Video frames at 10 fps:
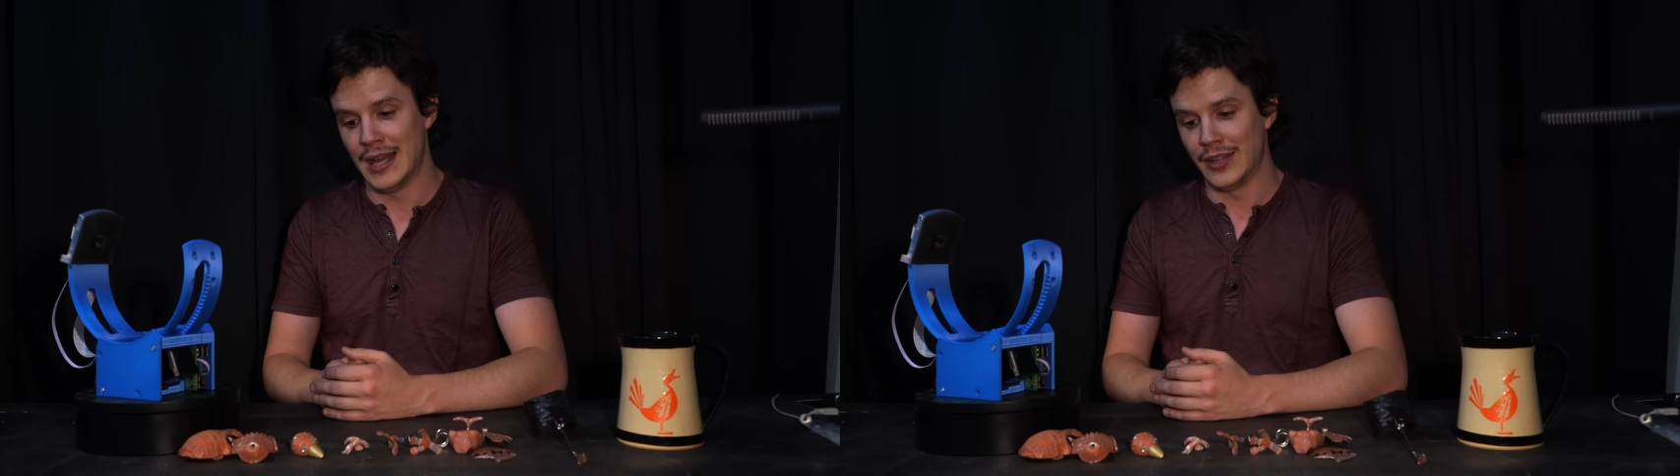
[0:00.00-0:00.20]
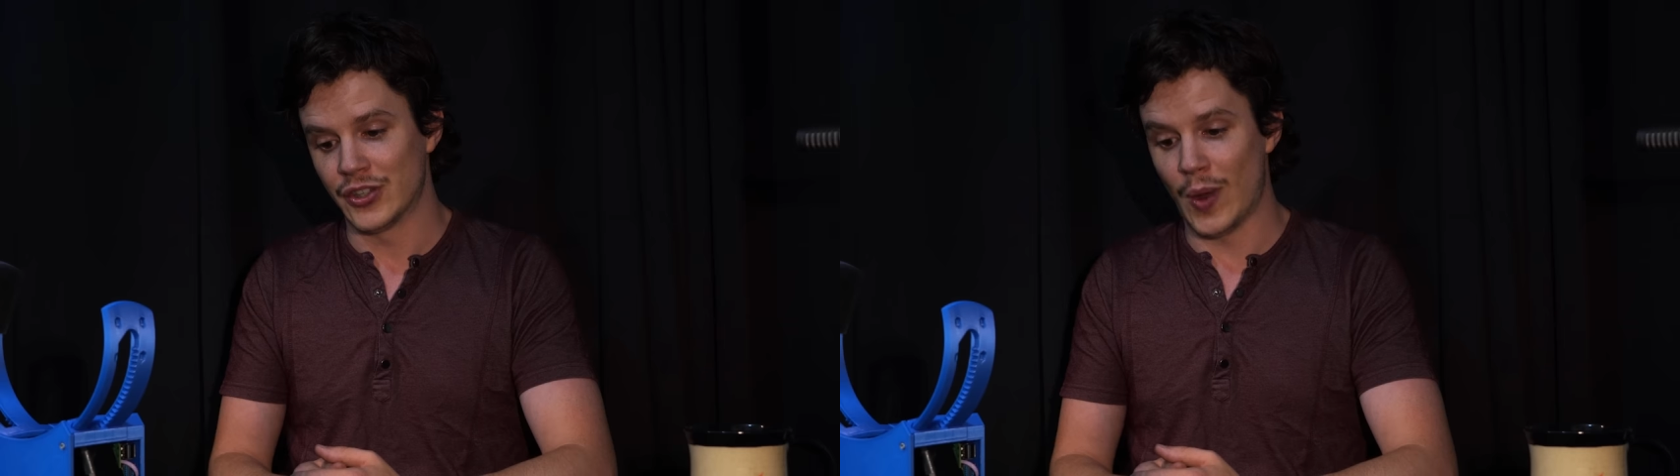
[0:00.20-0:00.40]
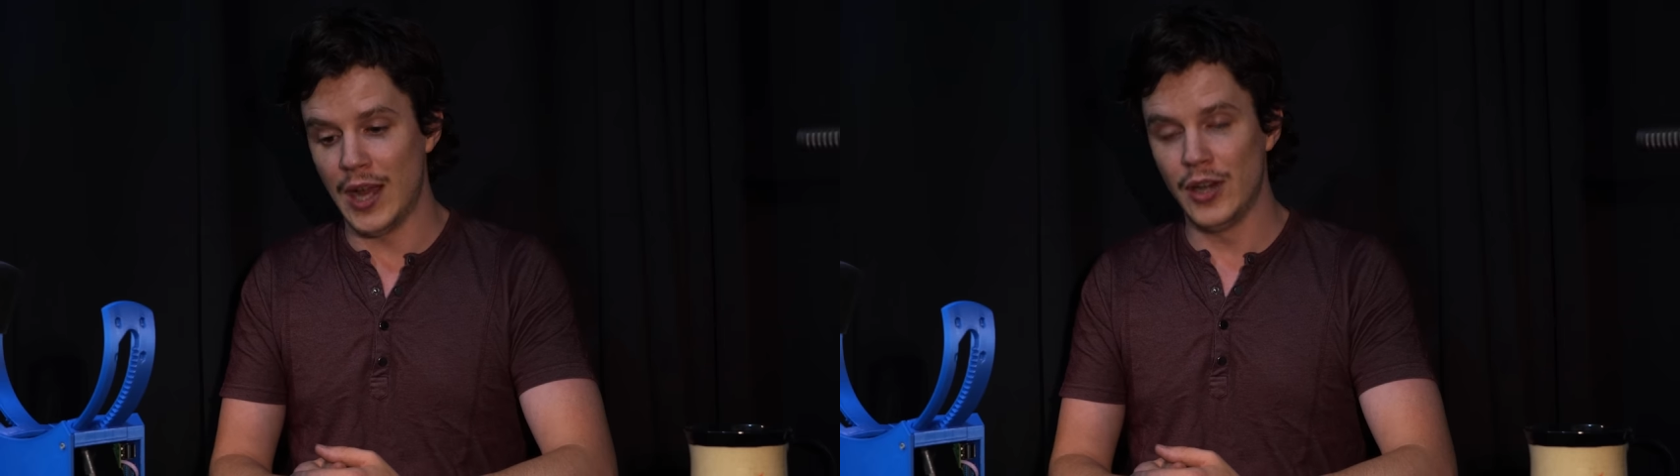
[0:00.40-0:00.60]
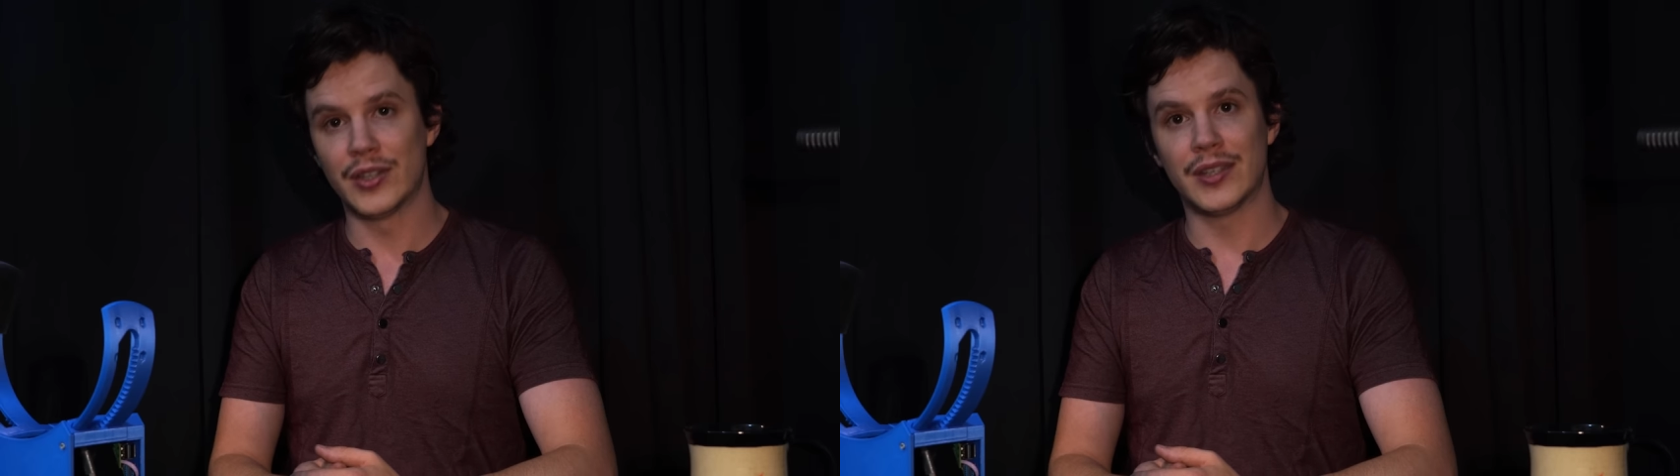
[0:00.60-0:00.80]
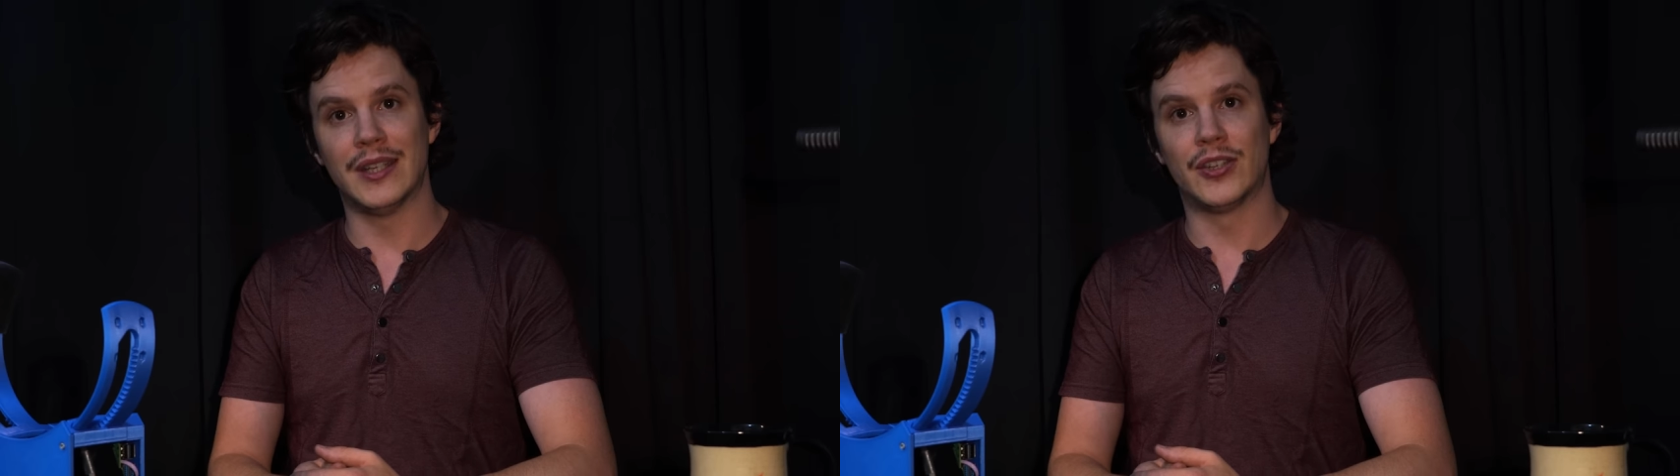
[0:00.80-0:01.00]
So I
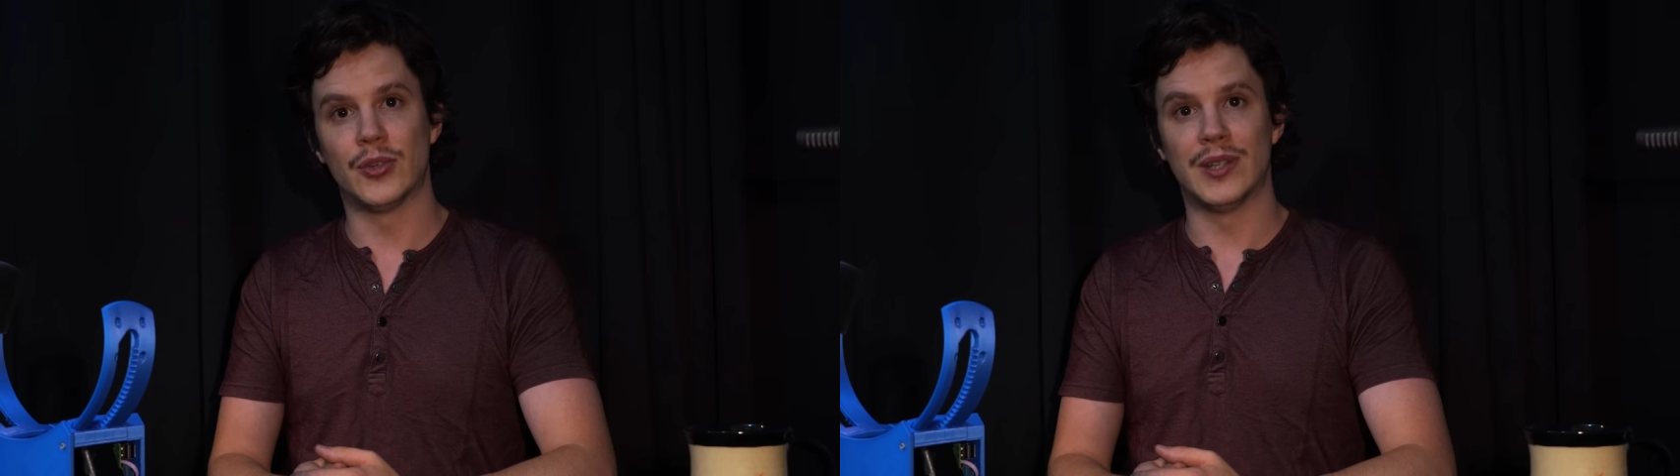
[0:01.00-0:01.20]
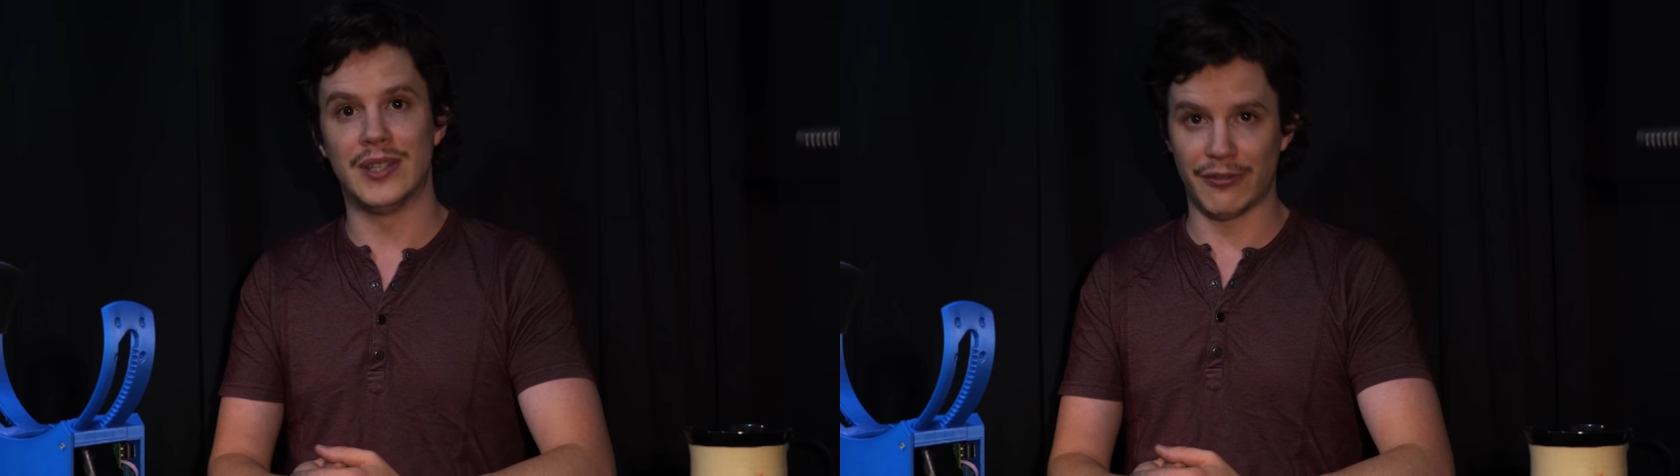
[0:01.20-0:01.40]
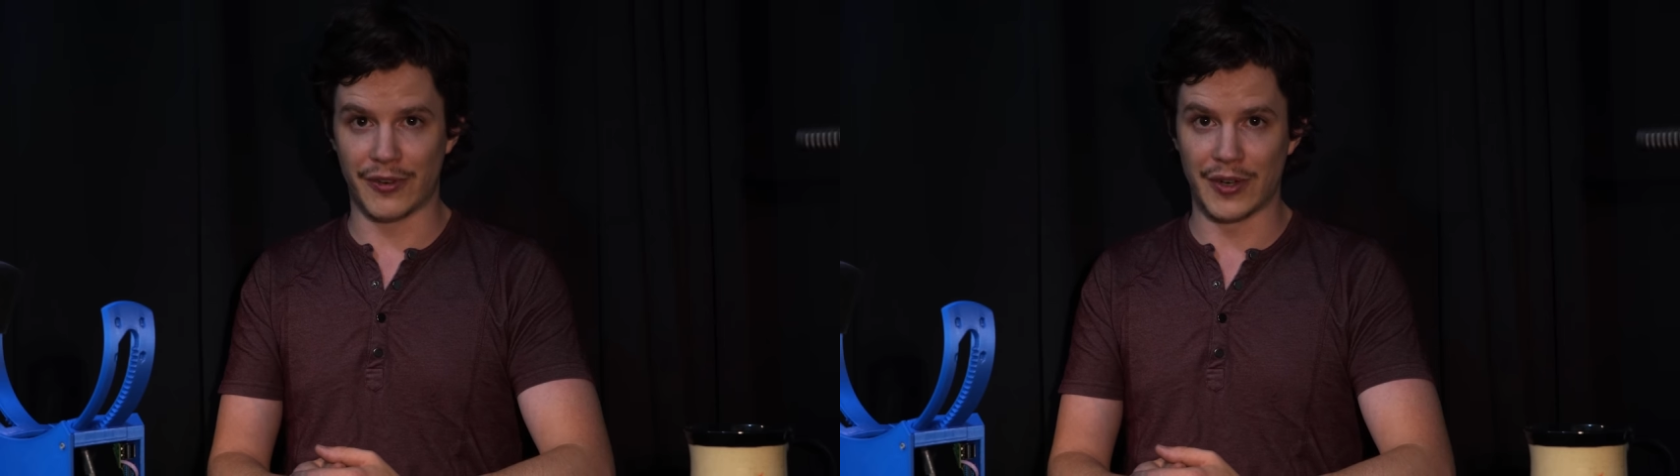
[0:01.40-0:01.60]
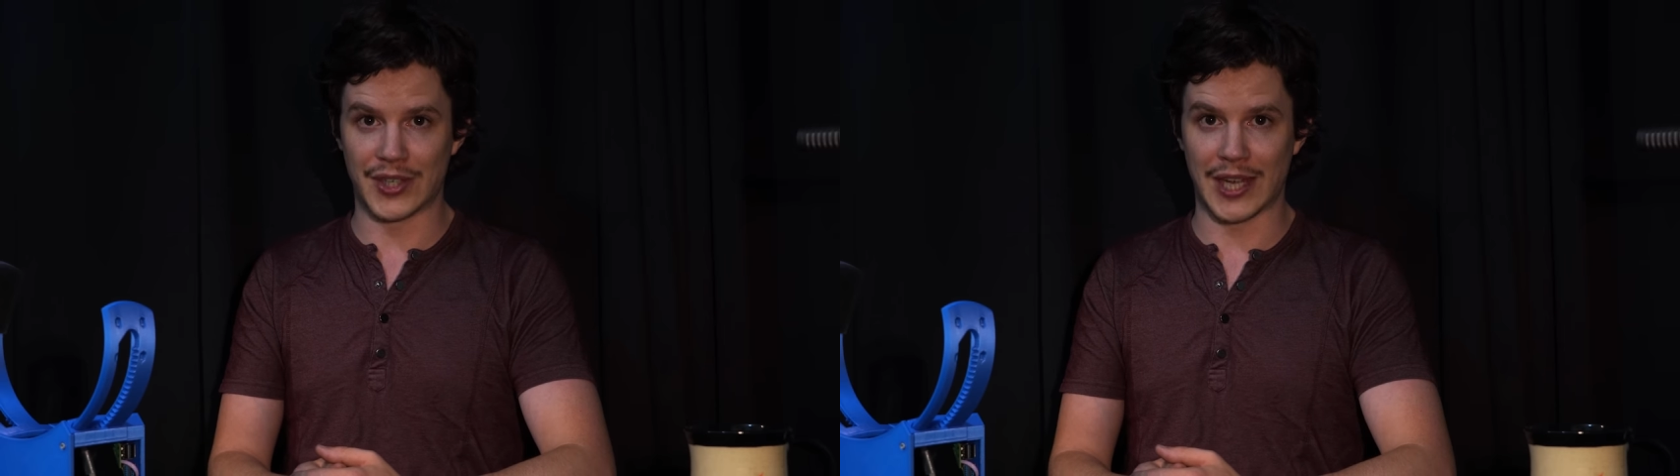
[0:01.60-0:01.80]
looked into a different